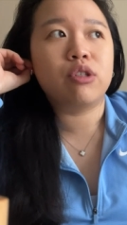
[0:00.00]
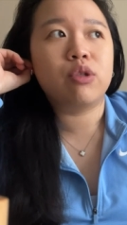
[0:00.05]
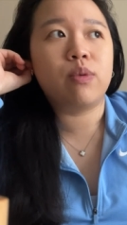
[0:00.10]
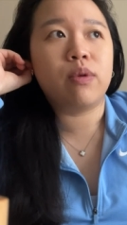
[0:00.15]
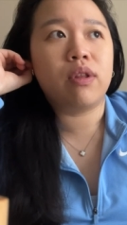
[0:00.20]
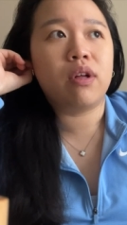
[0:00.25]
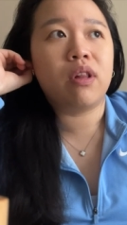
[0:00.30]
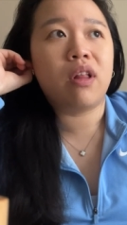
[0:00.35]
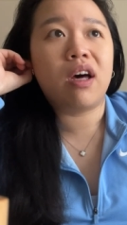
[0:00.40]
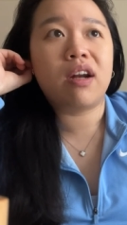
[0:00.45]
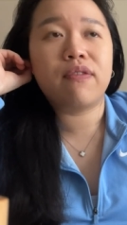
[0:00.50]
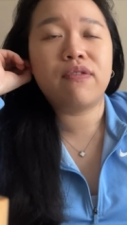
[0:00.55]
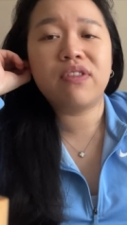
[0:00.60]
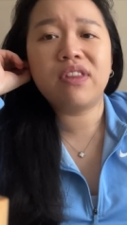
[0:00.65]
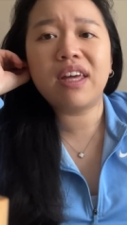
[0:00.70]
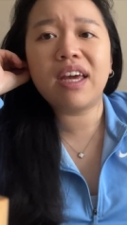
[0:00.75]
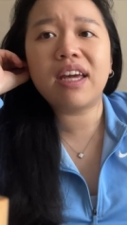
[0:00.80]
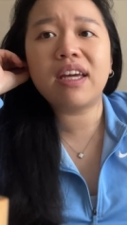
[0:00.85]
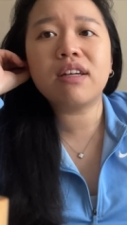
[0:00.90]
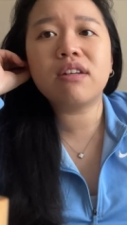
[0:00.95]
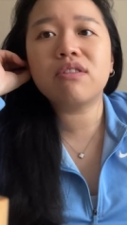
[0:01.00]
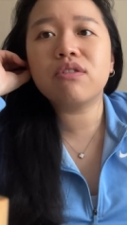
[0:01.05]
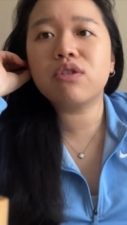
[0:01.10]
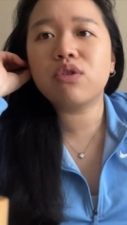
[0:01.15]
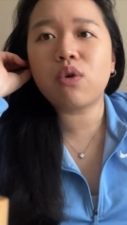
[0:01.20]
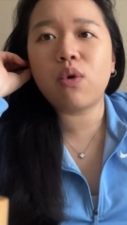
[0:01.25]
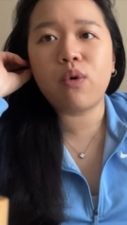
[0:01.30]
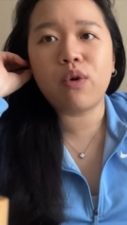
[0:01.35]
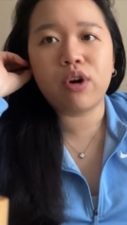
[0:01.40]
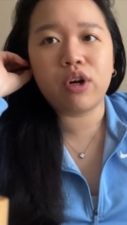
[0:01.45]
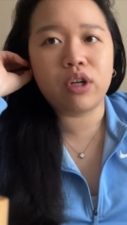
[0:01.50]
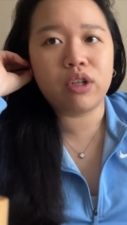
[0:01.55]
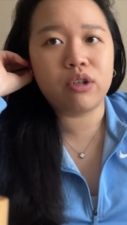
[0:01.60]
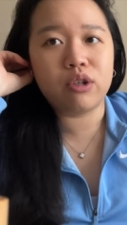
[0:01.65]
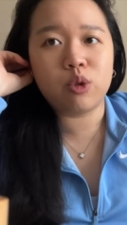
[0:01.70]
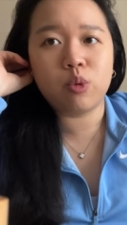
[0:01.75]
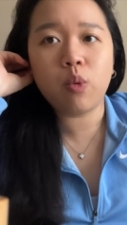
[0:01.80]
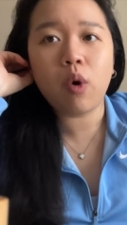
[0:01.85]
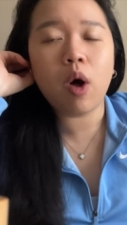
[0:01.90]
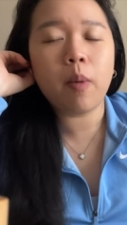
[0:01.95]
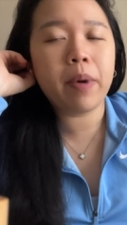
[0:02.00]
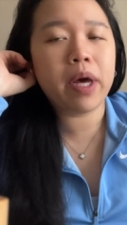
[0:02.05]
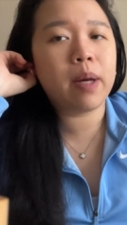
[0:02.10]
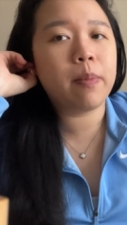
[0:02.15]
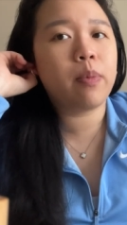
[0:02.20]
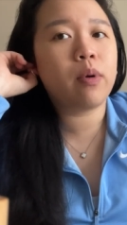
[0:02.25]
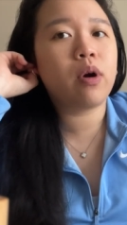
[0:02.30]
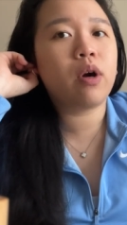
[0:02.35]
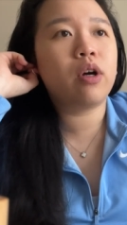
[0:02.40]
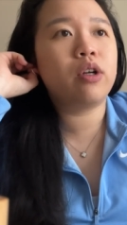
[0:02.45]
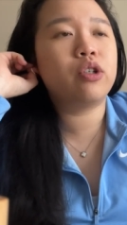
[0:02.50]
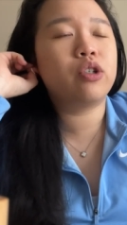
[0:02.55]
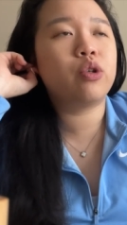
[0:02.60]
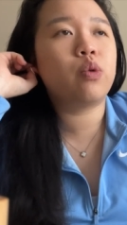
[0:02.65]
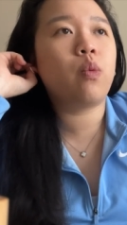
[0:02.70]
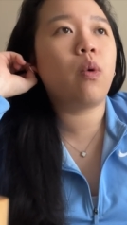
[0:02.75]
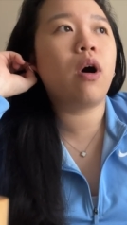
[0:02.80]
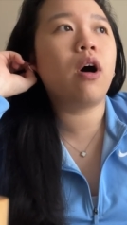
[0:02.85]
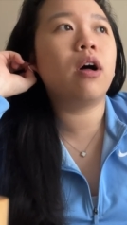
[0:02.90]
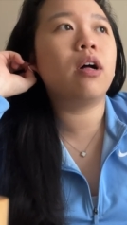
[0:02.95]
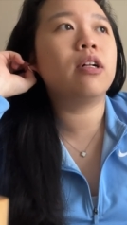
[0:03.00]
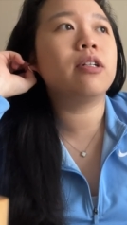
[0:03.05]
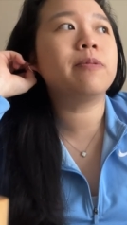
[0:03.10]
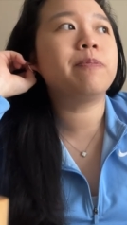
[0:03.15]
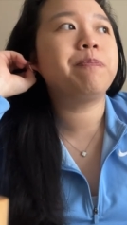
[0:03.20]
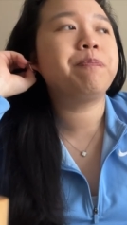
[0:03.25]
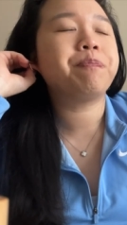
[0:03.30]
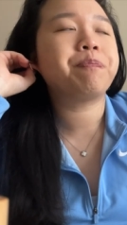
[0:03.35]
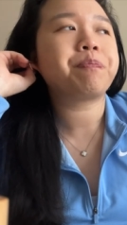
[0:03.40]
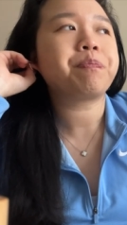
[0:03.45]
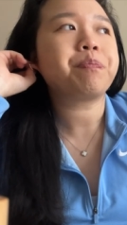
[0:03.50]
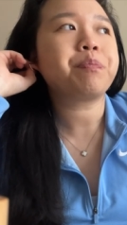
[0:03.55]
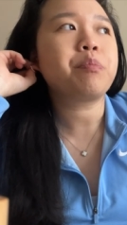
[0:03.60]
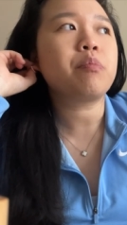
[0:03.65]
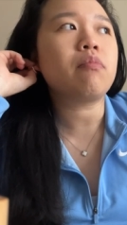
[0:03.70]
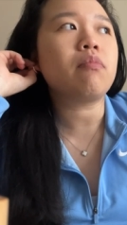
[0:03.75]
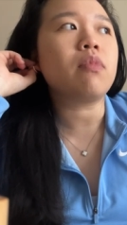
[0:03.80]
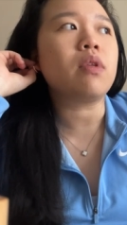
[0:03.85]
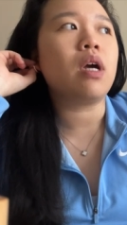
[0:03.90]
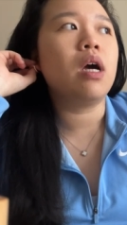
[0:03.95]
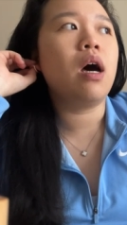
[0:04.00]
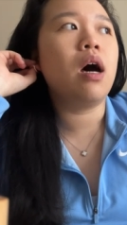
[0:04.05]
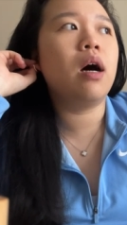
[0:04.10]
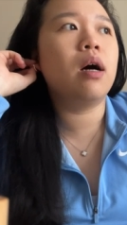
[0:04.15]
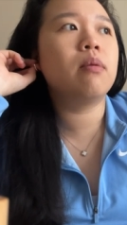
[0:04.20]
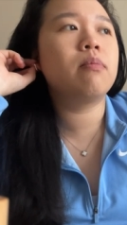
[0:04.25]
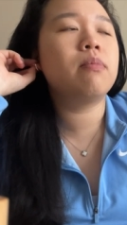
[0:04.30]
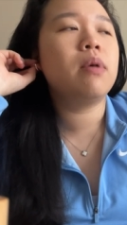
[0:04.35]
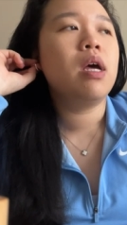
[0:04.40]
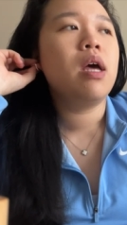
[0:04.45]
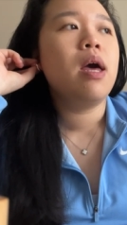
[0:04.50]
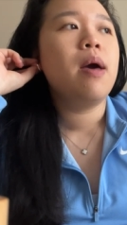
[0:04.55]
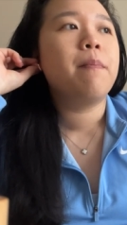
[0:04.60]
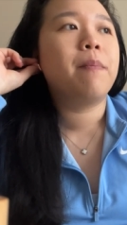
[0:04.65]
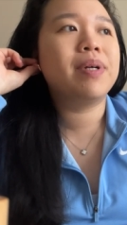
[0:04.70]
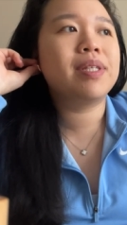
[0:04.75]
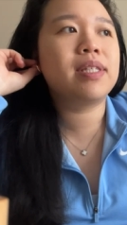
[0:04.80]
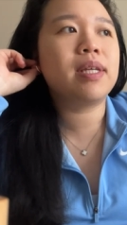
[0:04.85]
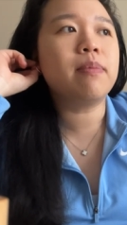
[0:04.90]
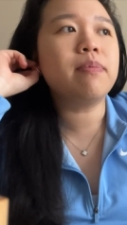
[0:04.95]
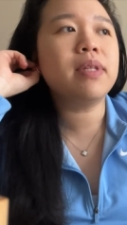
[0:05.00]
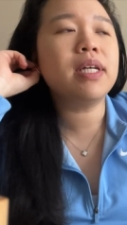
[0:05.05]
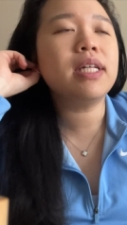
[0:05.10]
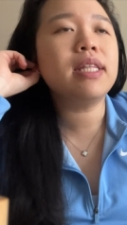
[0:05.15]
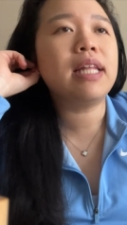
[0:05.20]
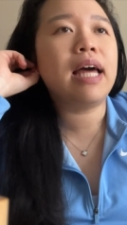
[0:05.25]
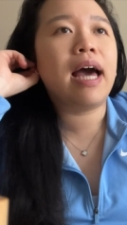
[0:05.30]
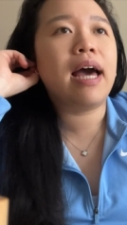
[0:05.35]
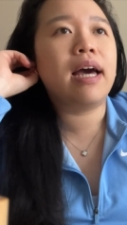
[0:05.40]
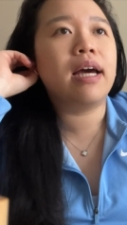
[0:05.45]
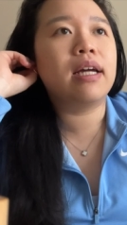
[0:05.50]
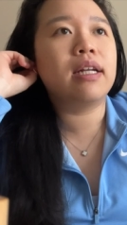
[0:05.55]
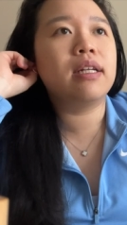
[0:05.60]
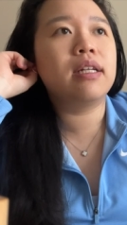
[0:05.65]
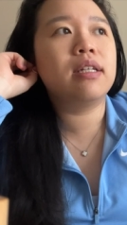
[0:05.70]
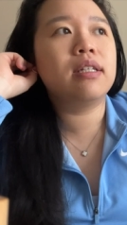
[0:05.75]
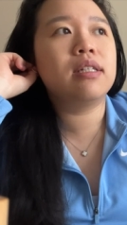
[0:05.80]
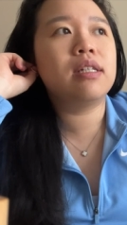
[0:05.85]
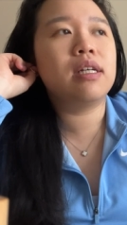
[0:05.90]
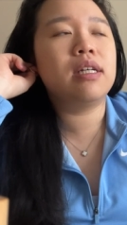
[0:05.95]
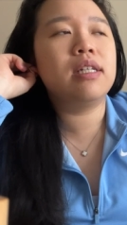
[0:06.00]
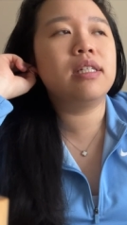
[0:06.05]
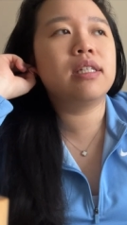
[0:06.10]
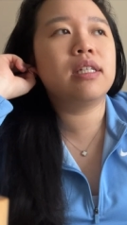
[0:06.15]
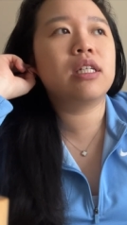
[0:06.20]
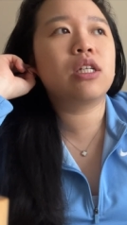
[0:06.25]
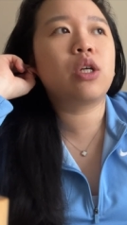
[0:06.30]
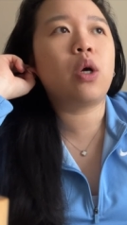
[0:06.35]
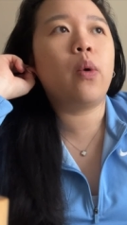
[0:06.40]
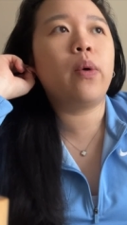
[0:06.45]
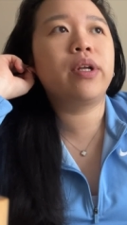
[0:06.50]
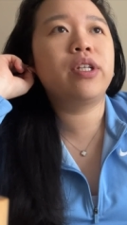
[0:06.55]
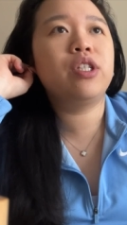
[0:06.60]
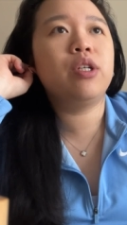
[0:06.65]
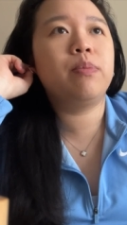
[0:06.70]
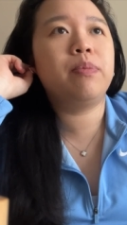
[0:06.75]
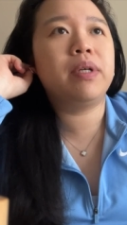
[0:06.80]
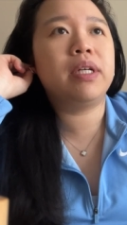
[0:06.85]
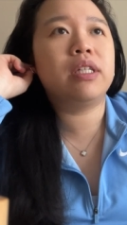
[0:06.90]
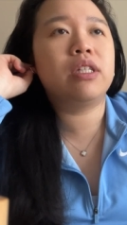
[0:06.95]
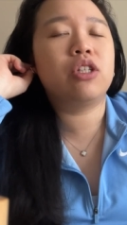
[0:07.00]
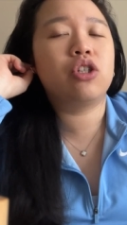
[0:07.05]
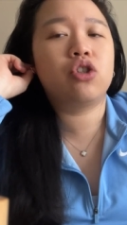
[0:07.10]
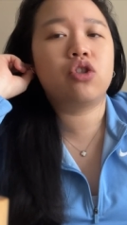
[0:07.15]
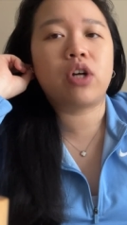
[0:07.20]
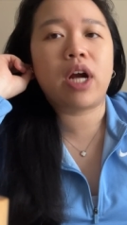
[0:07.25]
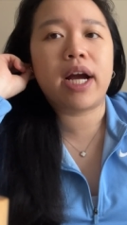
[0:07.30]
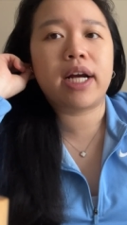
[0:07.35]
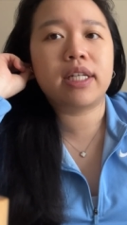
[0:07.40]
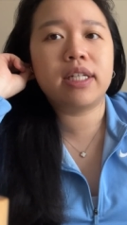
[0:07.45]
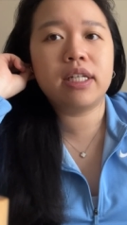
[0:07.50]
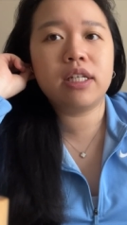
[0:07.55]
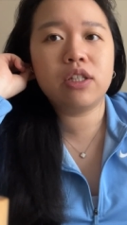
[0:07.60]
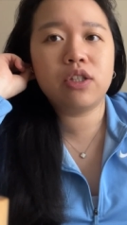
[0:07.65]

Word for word: with a lot of things or there's wallpaper on your wall um, but something that isn't going to be distracting.